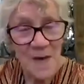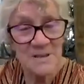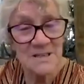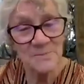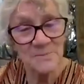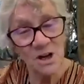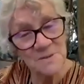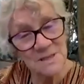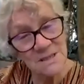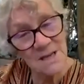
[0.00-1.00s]
But
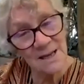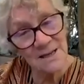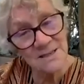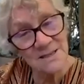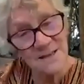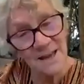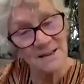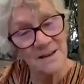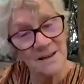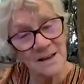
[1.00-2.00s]
sometimes it takes a
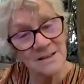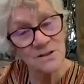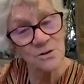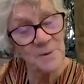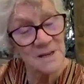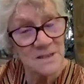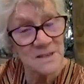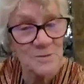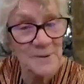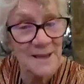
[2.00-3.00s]
school
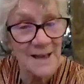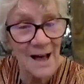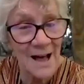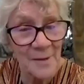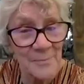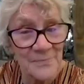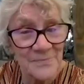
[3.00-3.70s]
principal to be calm.